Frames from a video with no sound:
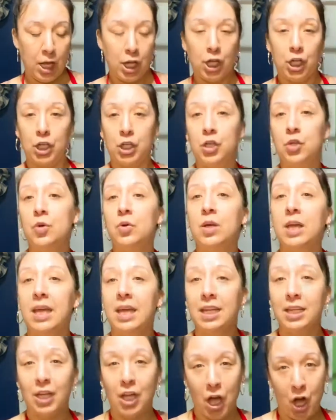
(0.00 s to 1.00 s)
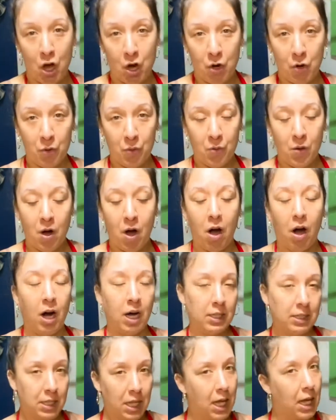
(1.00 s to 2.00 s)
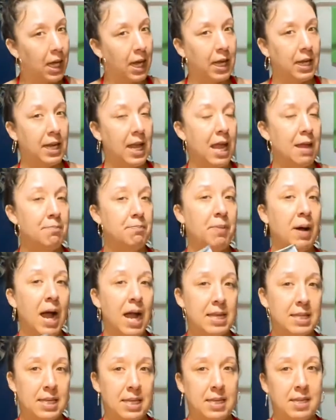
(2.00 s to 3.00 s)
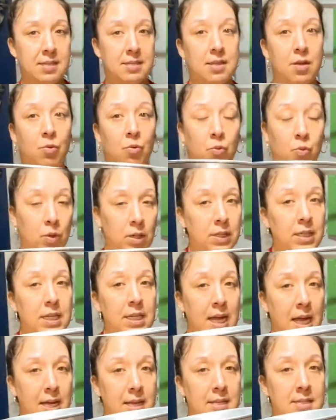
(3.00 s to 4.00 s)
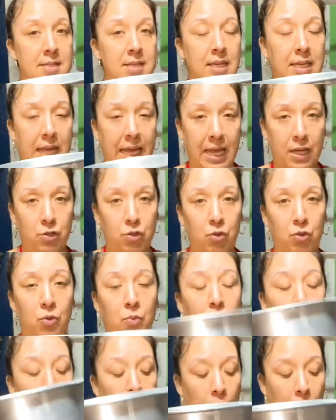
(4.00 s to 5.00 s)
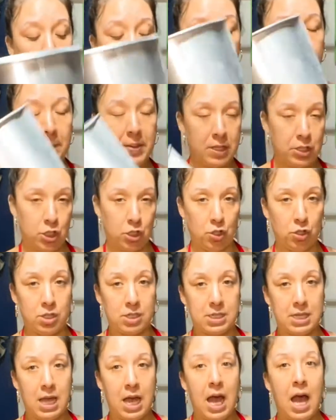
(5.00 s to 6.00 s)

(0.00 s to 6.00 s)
you can go online and buy these really nice candle pouring pitchers.